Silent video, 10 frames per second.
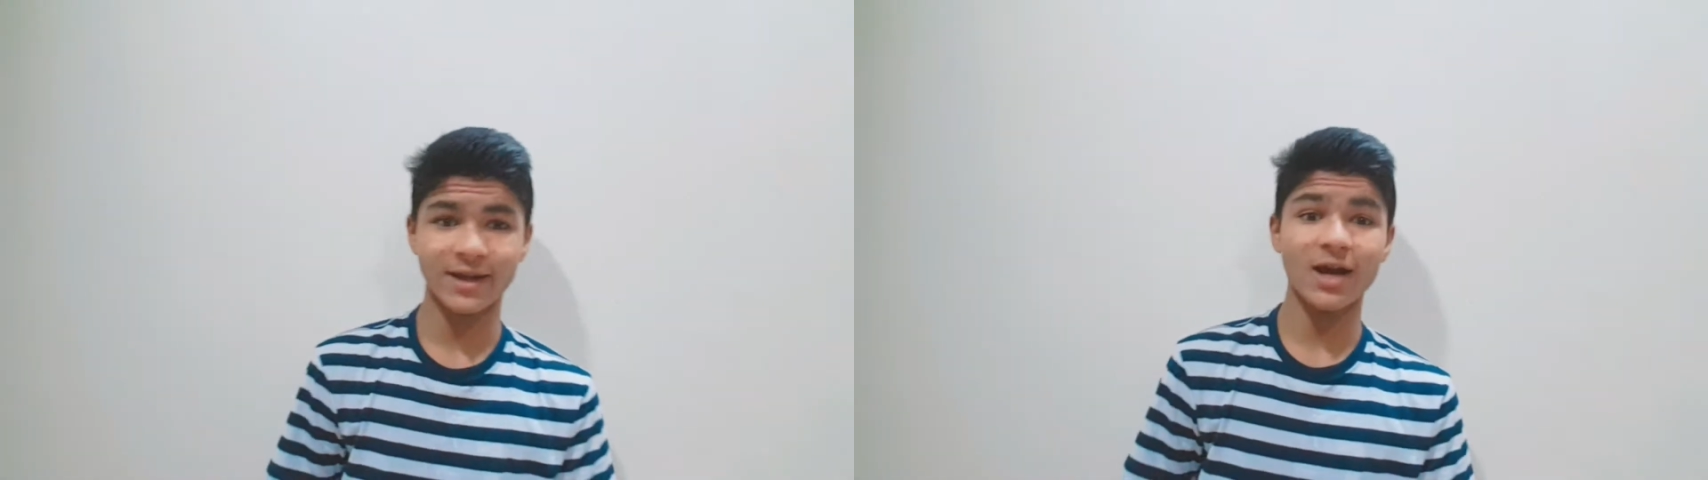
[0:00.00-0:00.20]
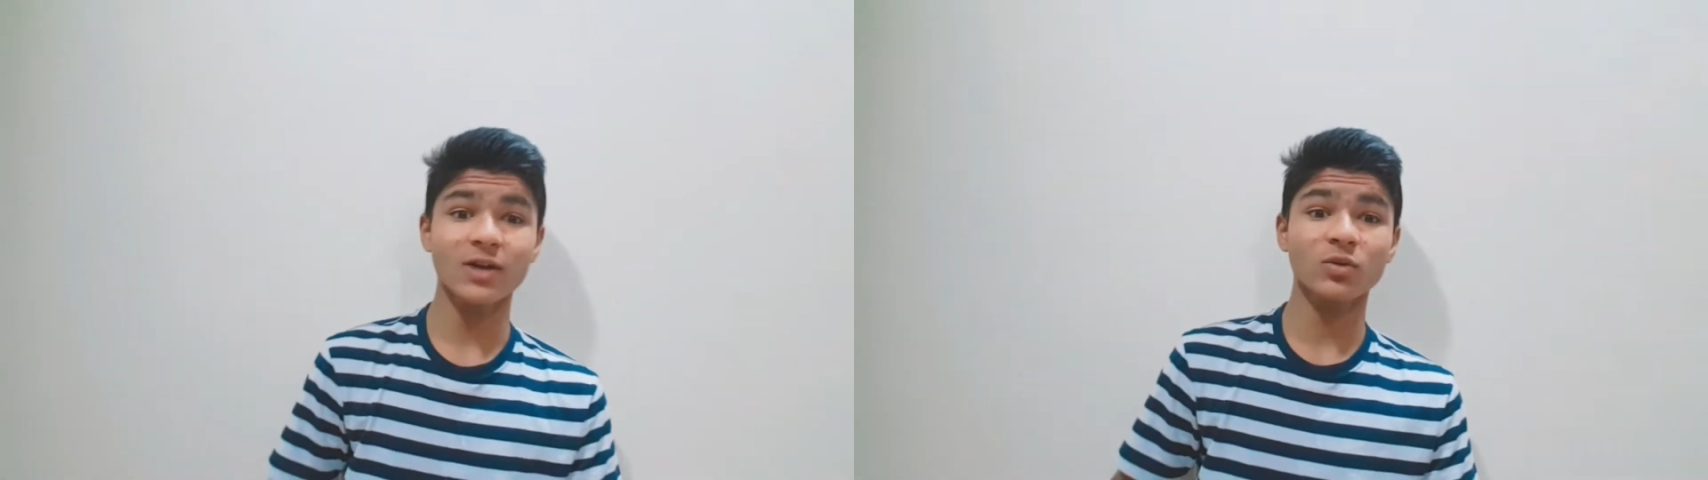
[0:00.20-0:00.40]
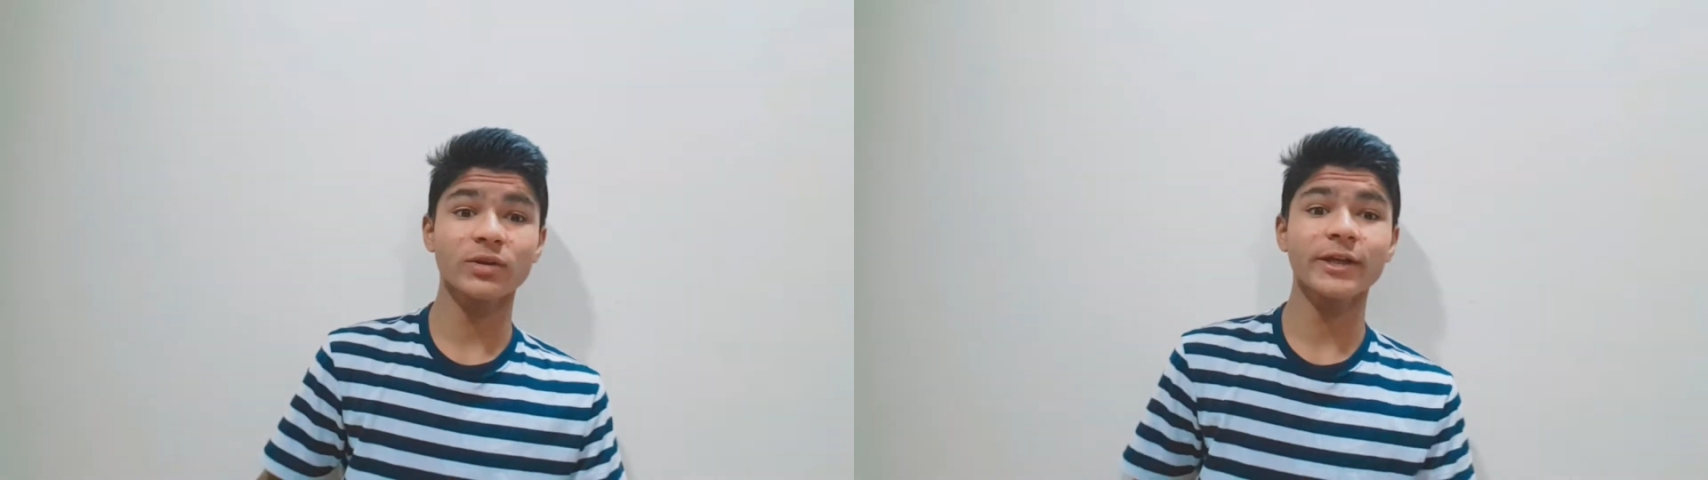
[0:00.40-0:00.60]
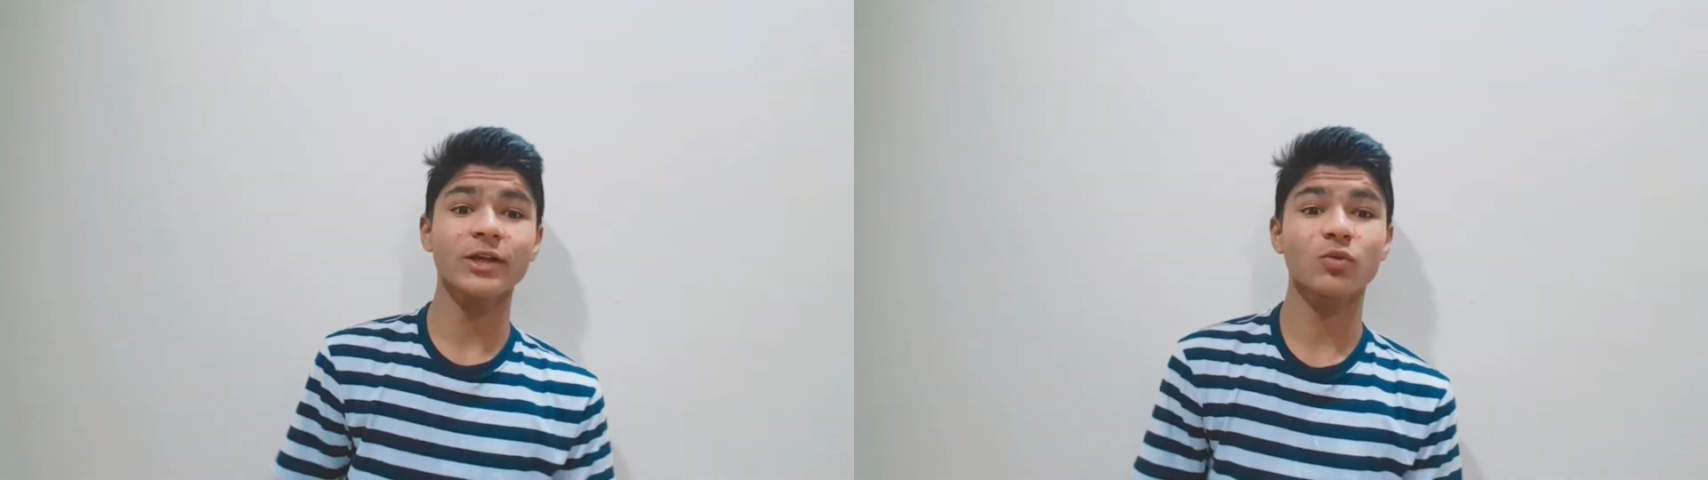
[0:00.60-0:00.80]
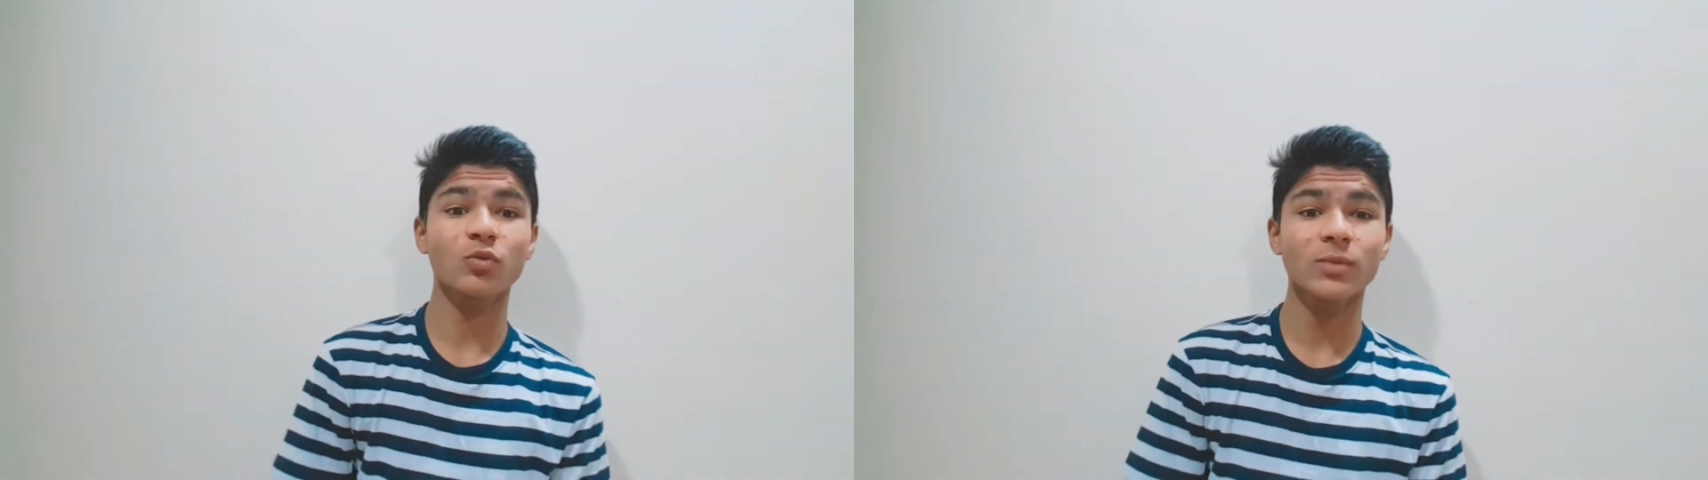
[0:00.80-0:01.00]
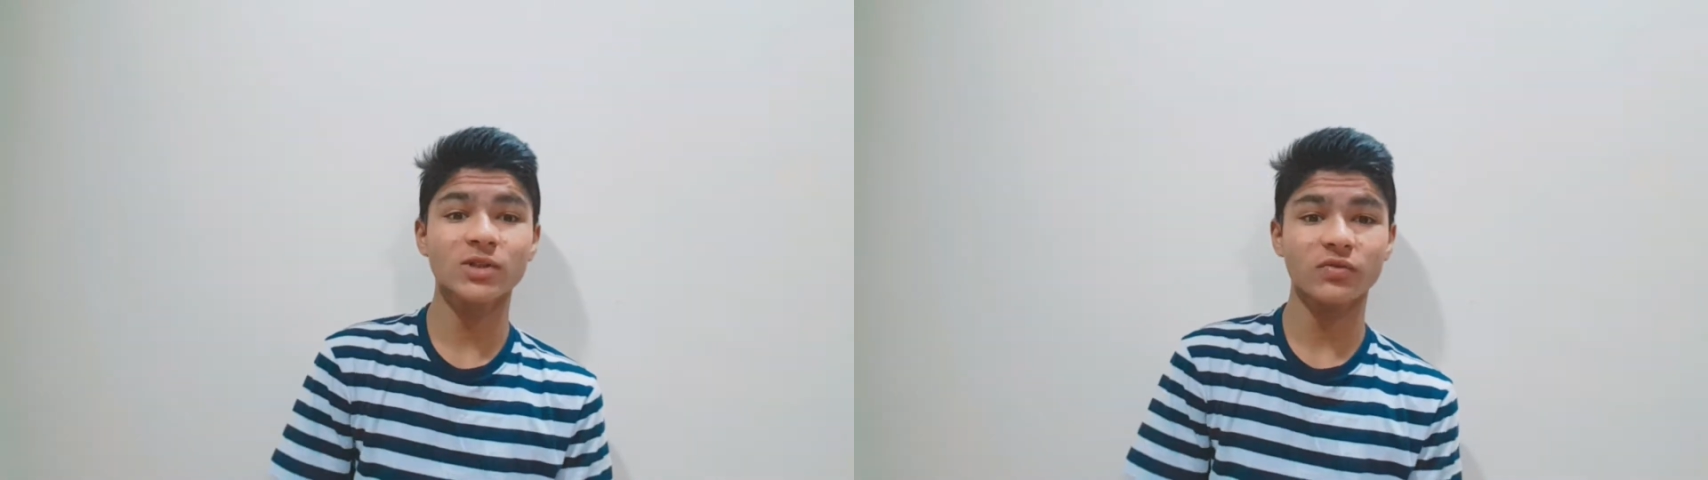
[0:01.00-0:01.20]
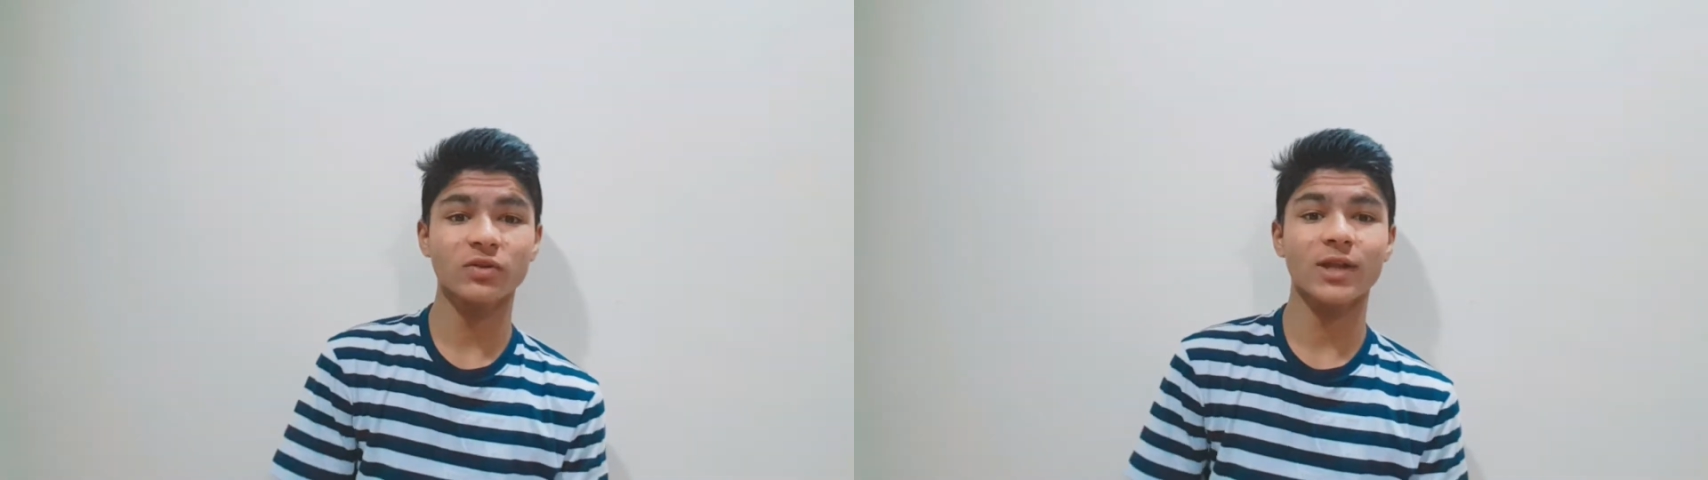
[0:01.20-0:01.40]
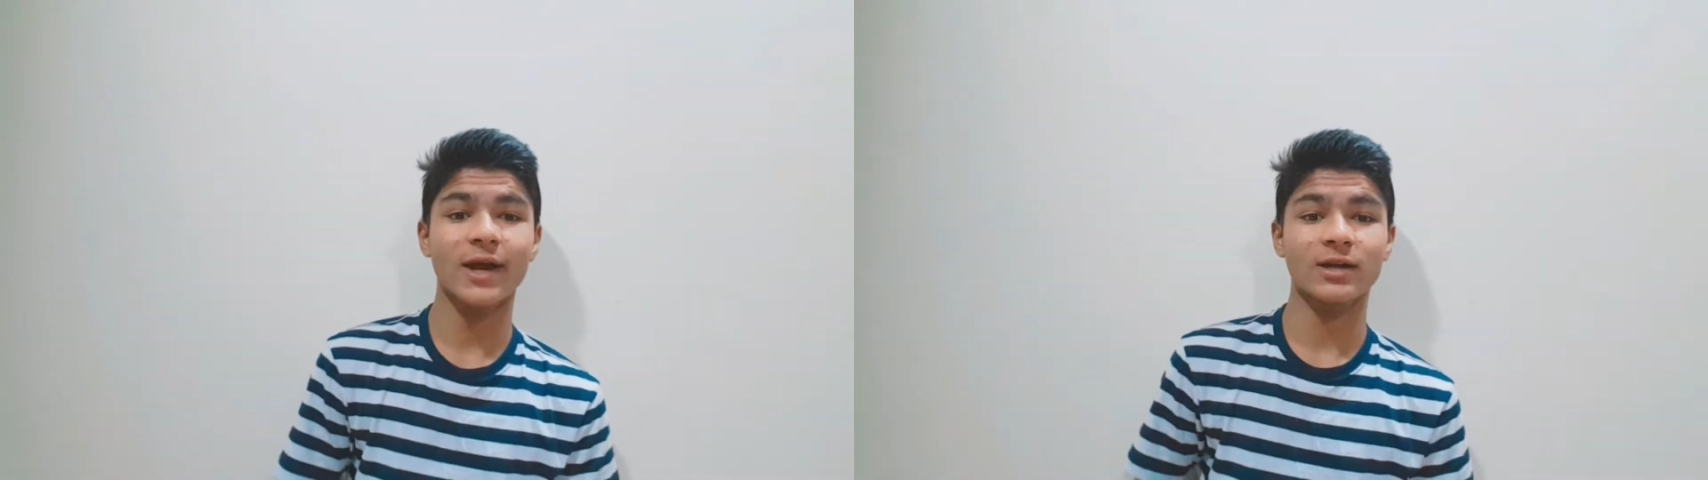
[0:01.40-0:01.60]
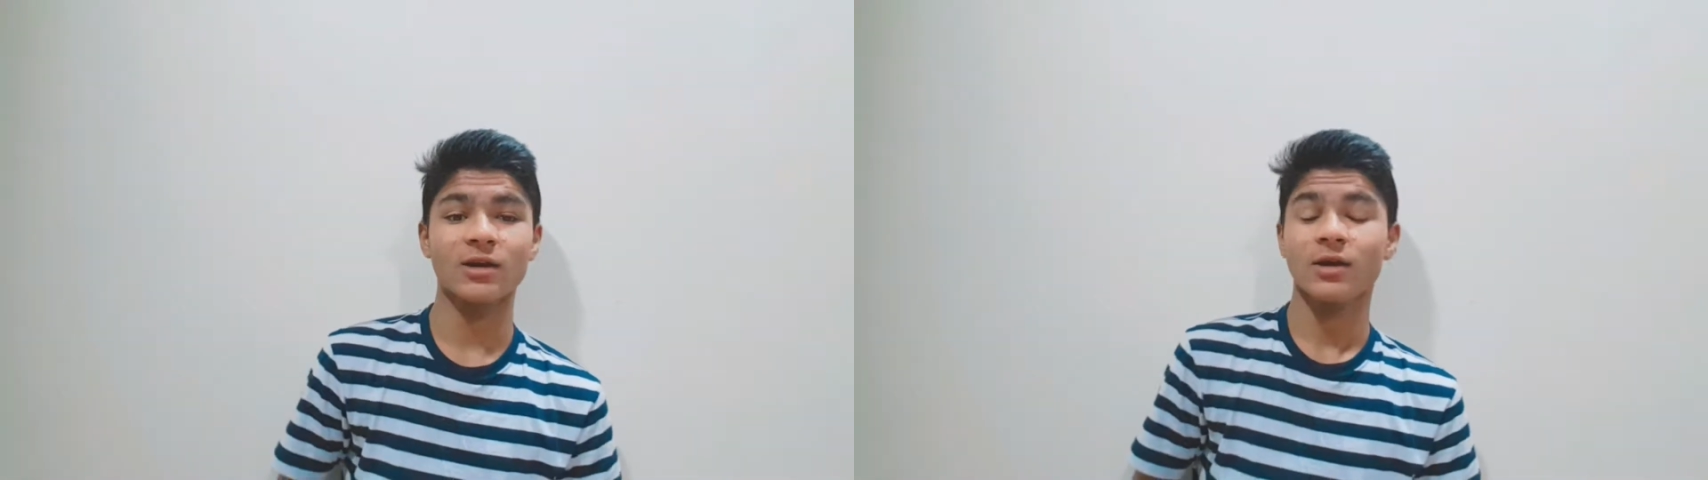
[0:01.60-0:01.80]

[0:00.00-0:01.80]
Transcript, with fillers: are only rumors for that